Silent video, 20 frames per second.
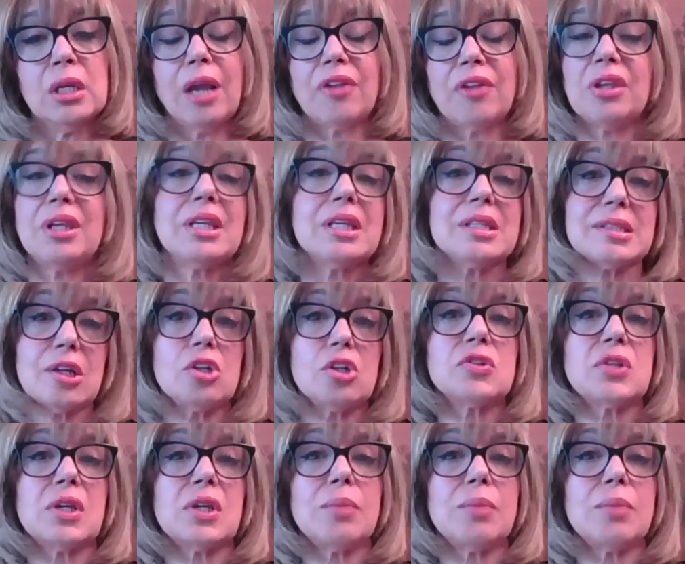I think it's
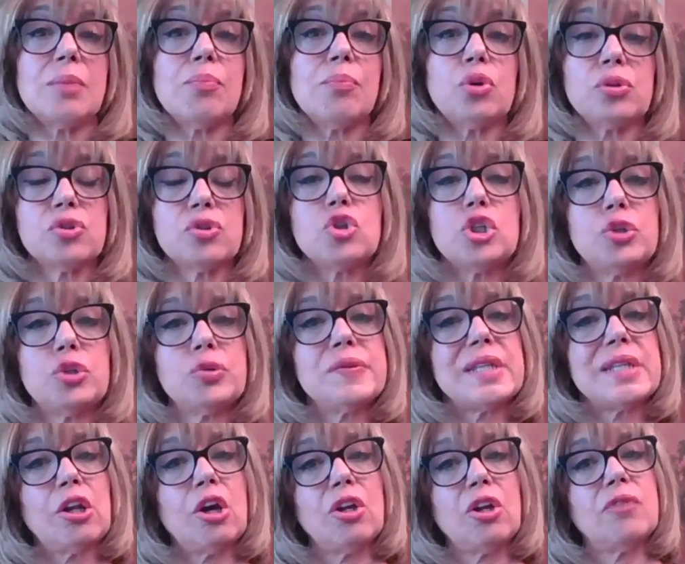also important to use
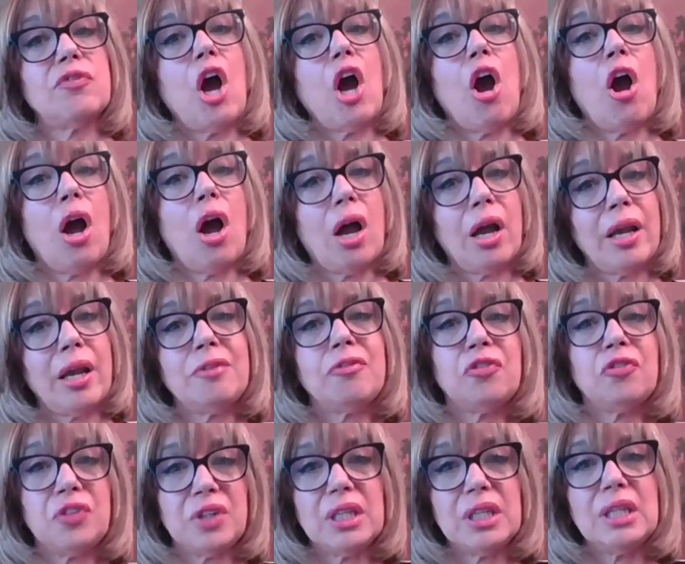a lot of I
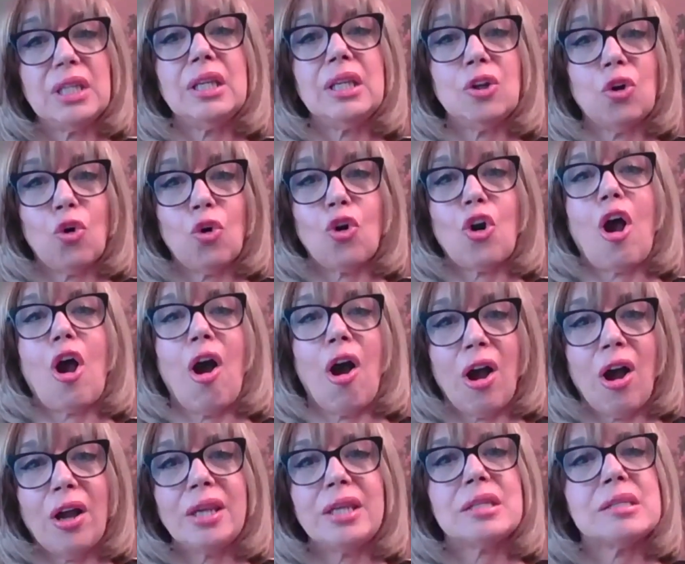feel or
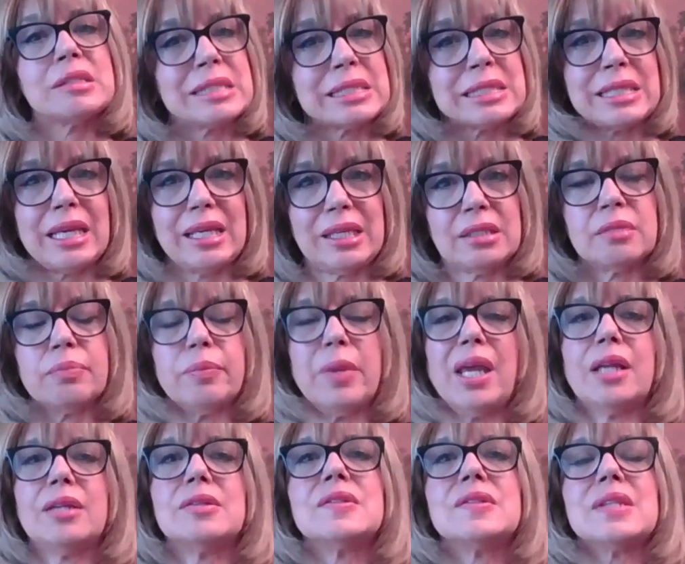I
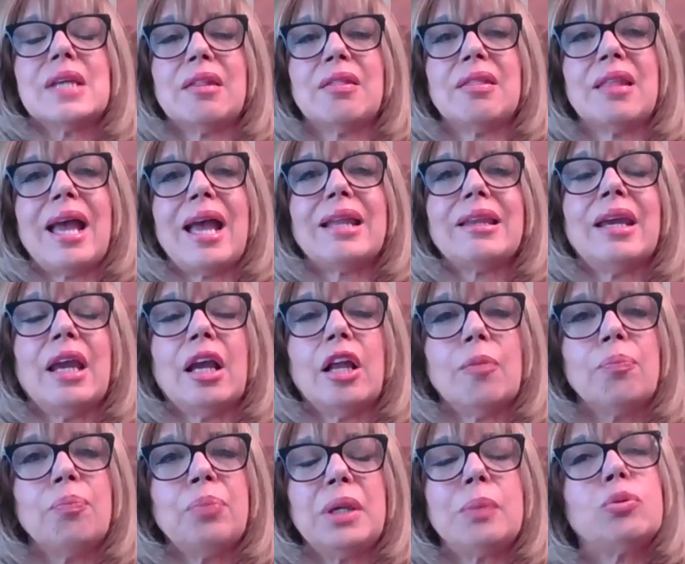statements, and that
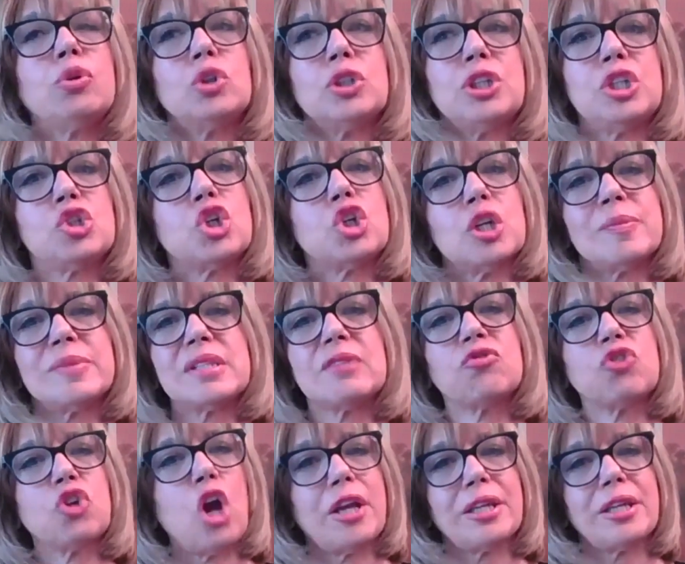helped people in terms
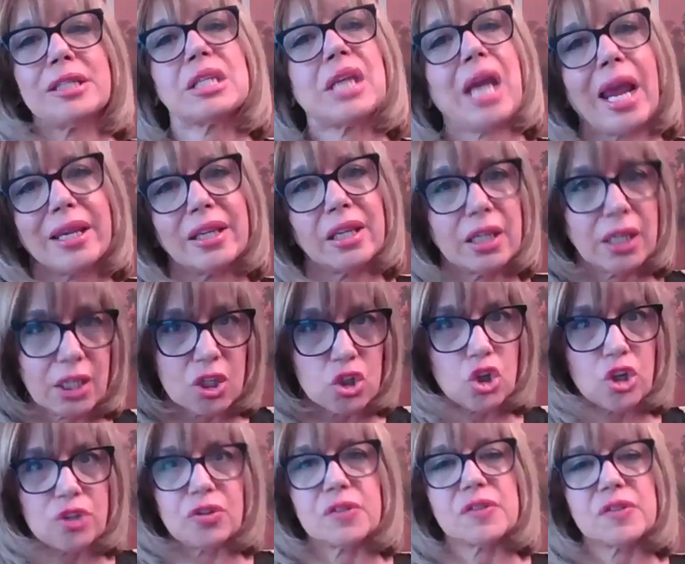of not attacking each
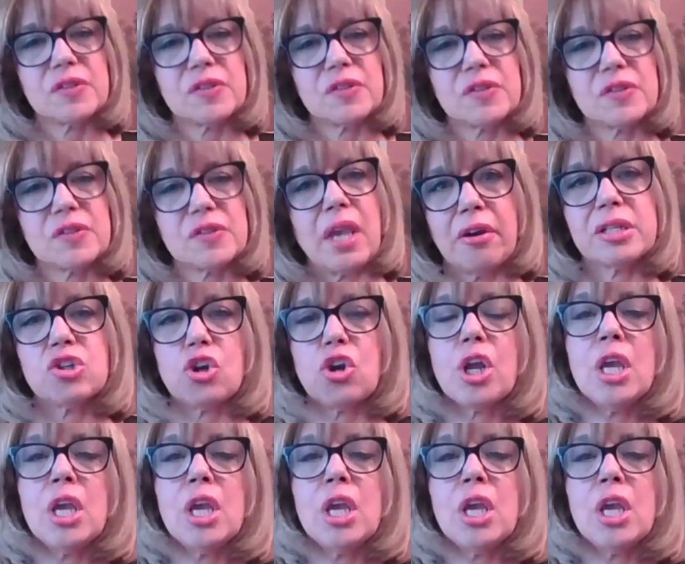other's character.